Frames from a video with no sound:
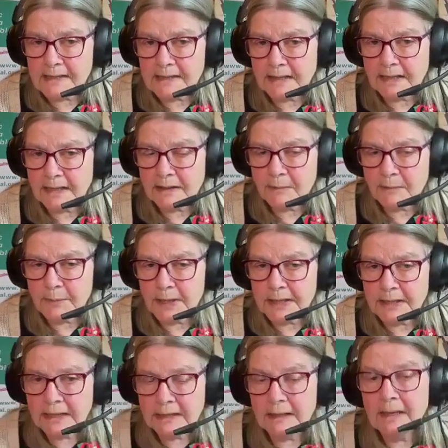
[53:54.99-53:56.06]
of
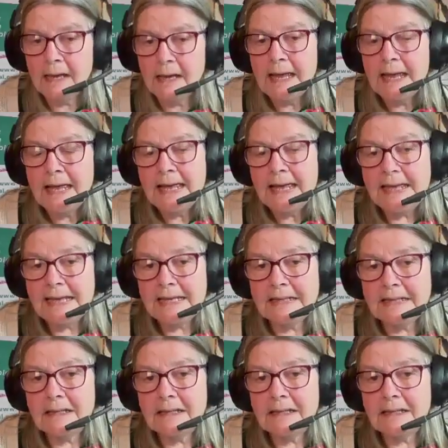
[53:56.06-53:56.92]
Palestinian opinion